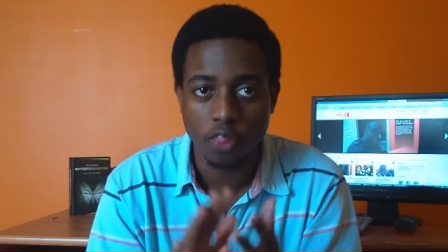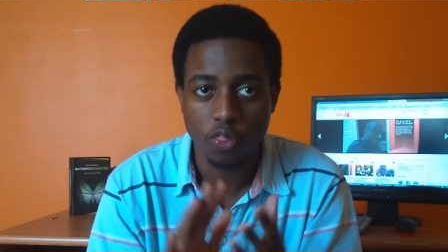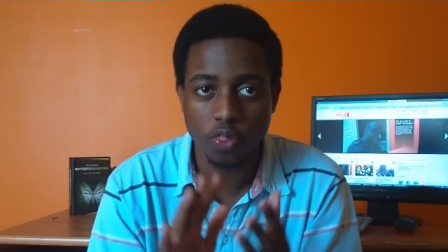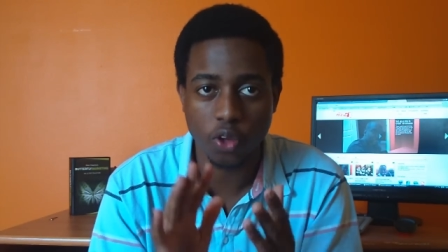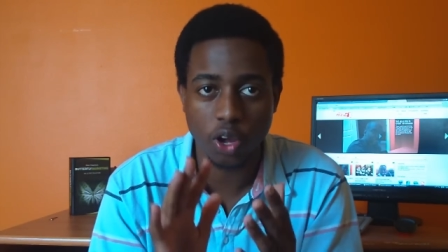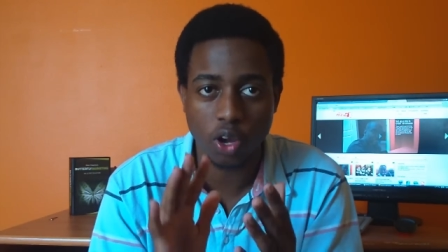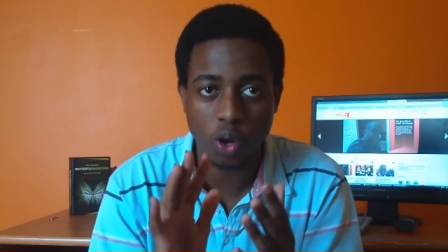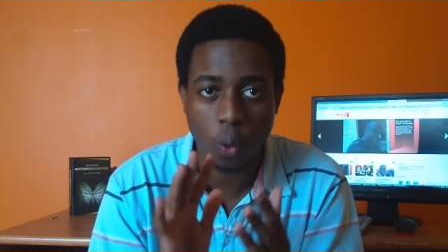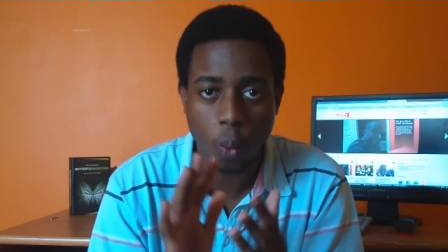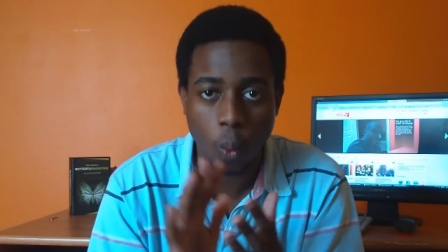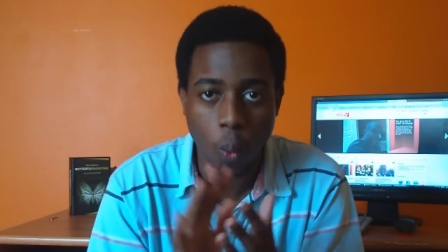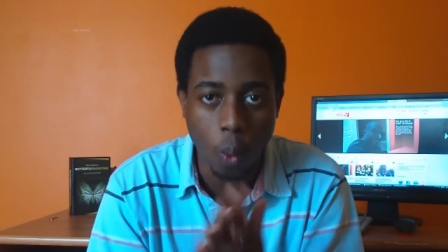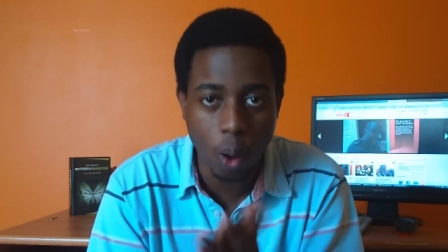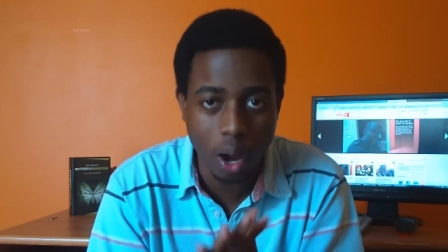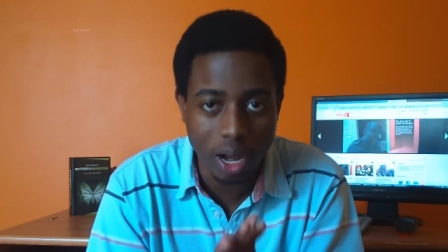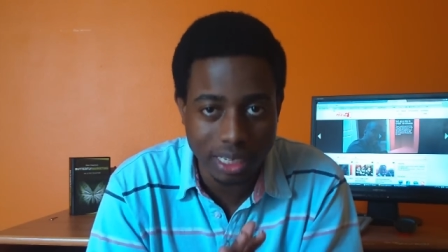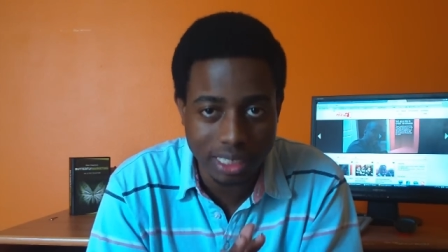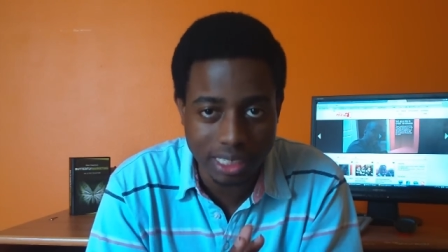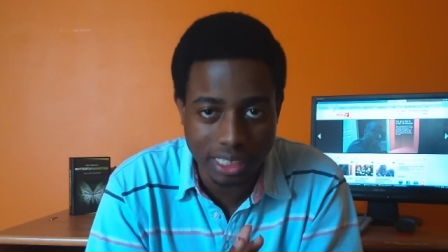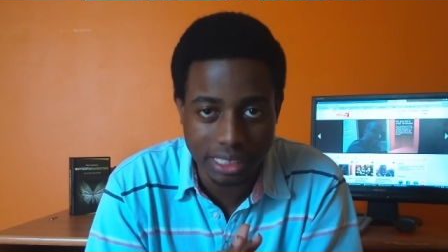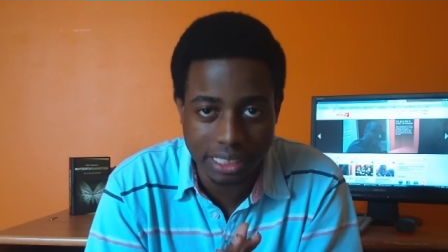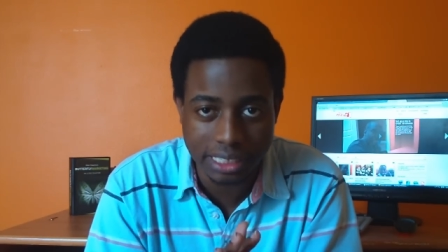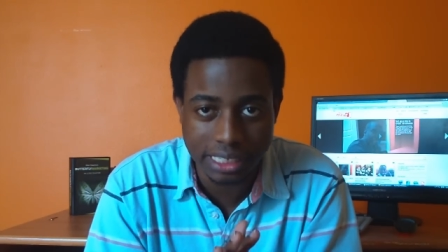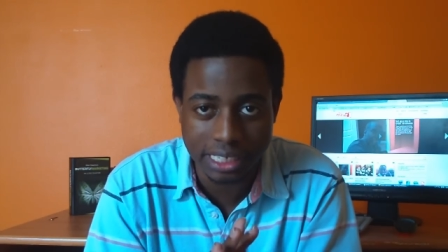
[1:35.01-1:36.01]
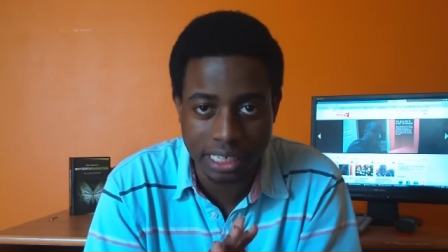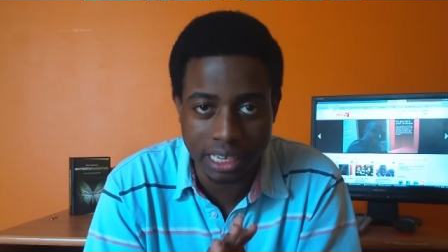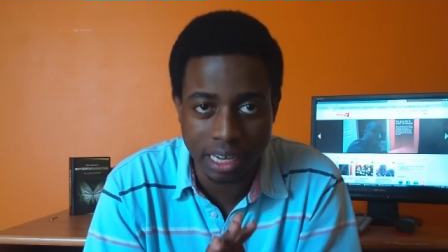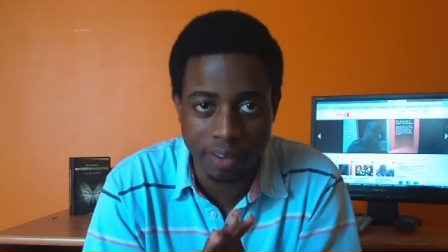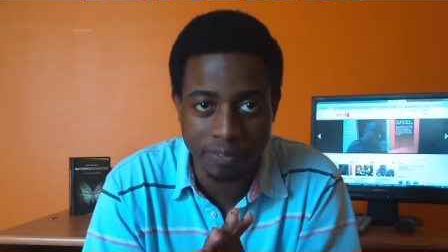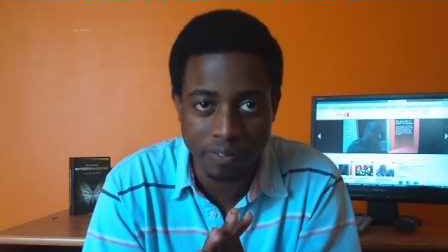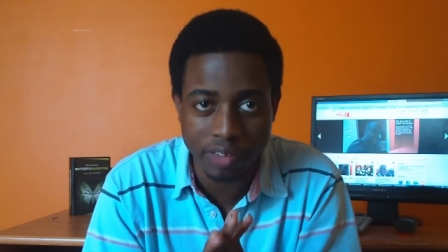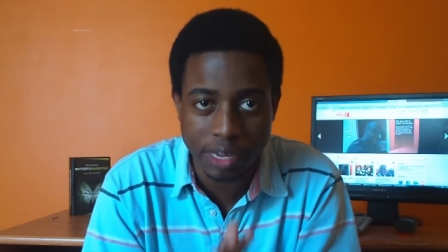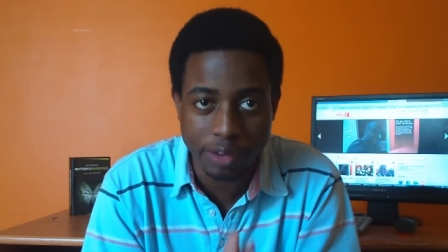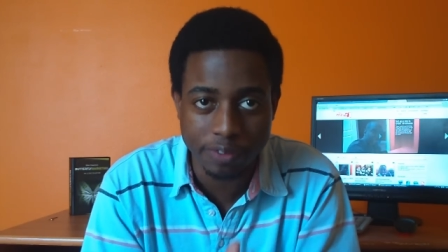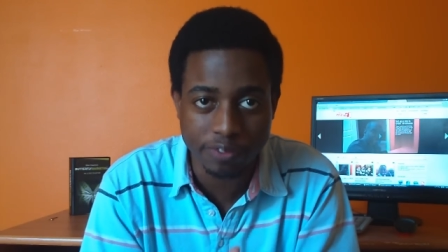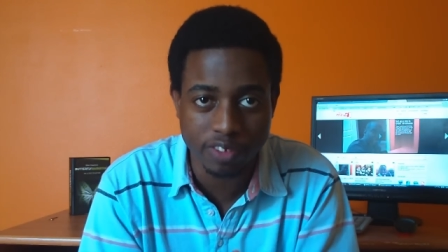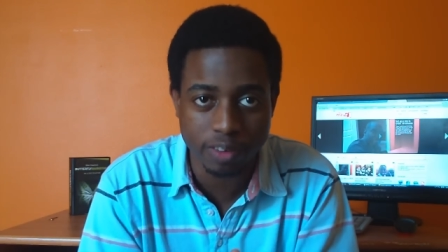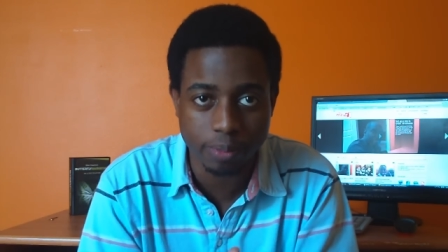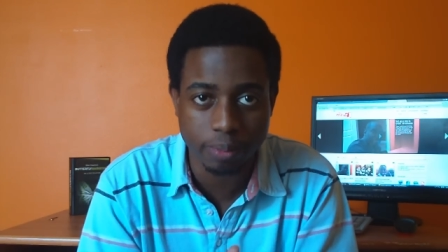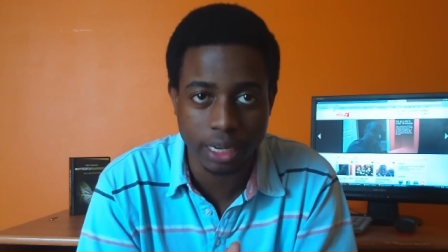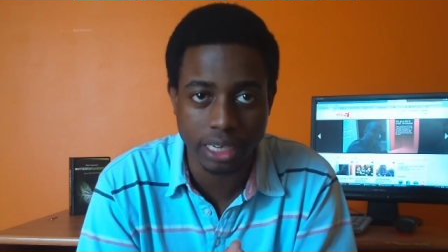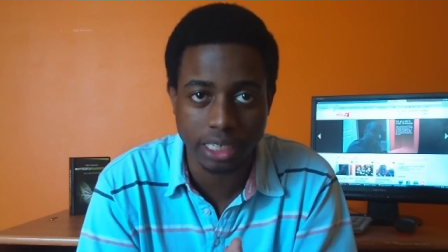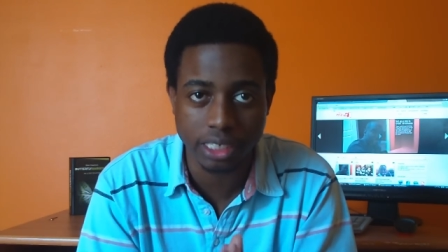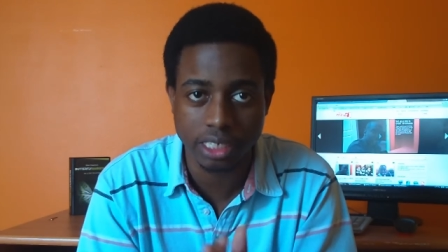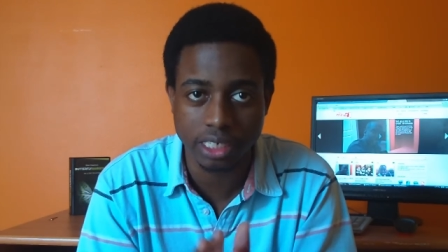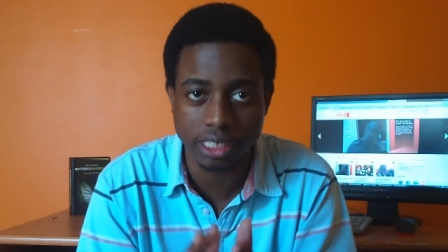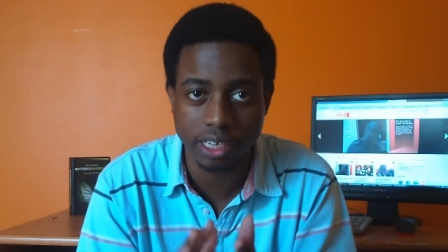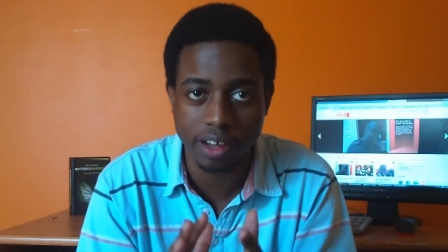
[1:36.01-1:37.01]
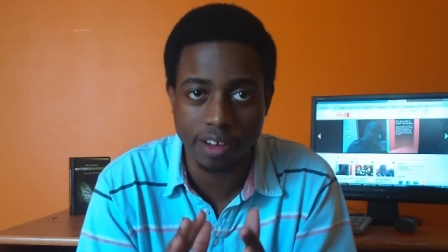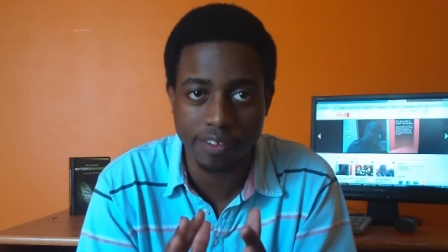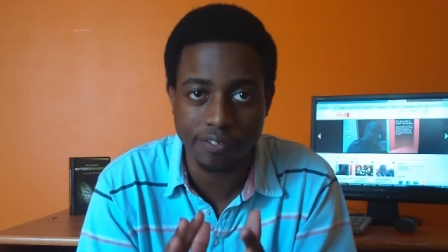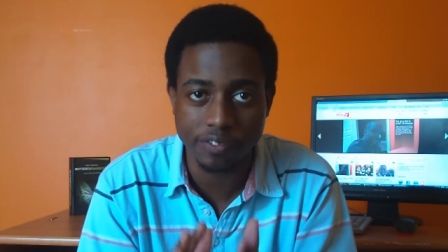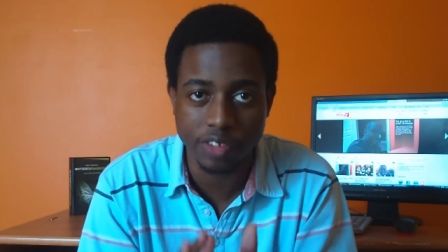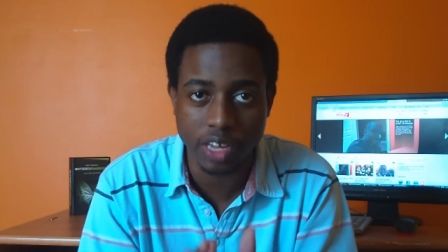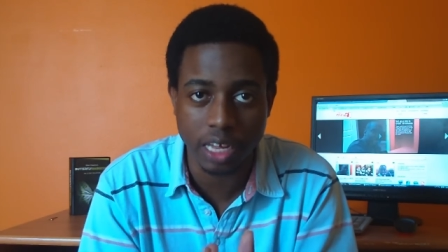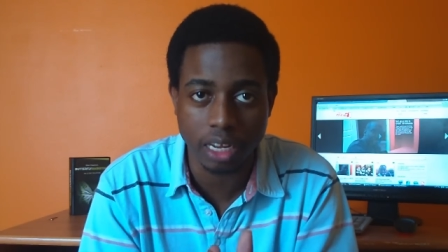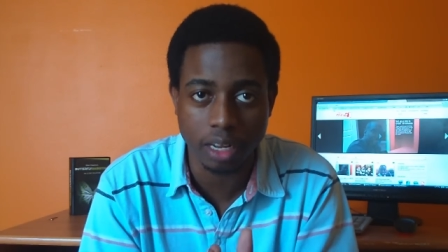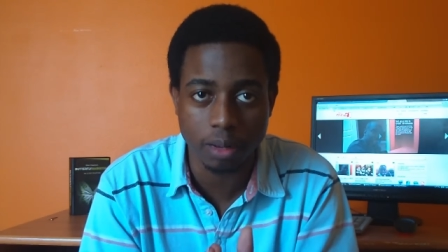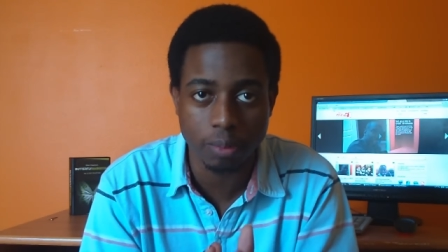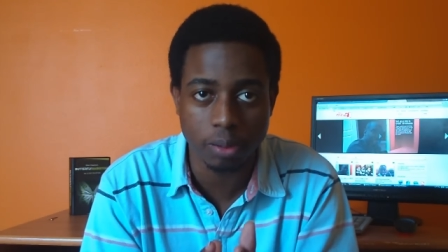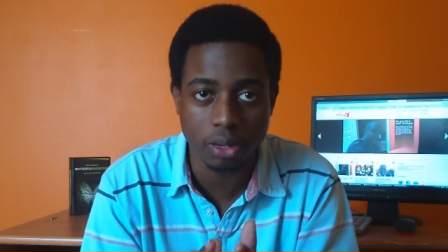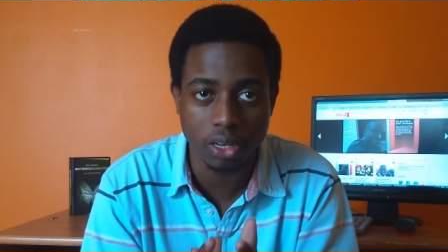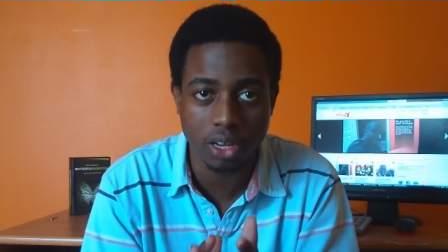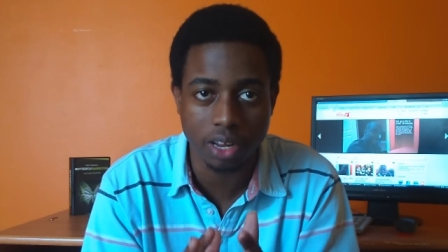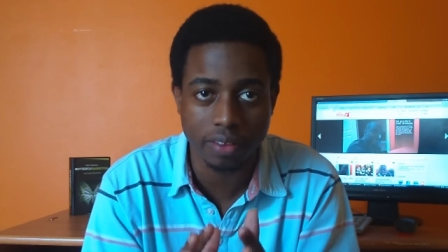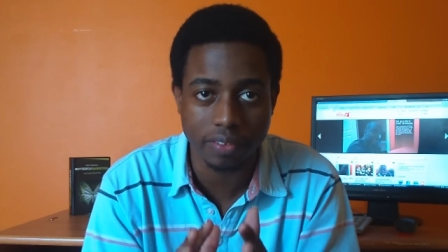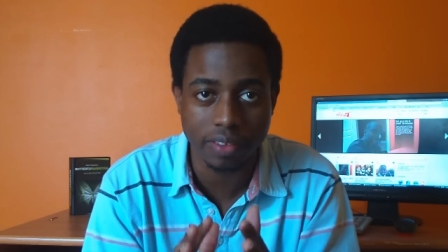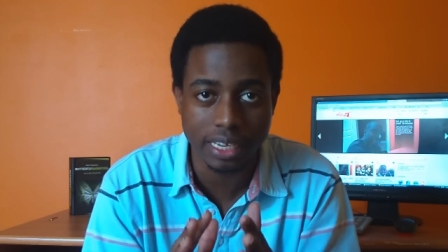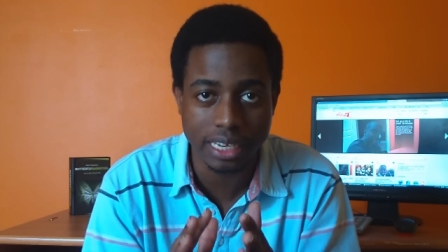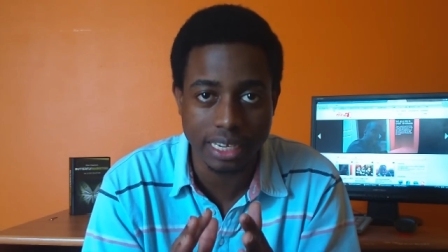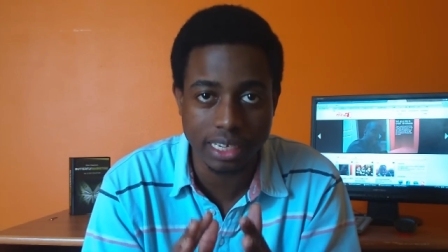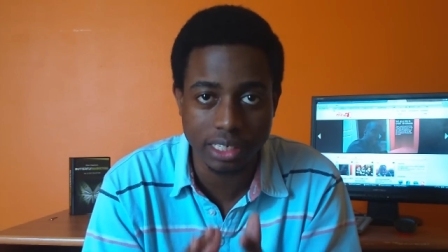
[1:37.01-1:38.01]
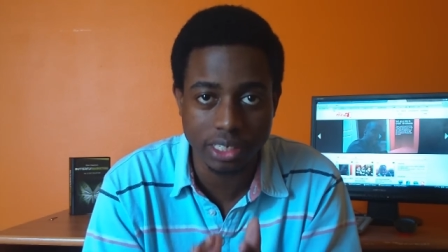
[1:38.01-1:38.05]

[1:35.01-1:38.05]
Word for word: the quantity of information available on the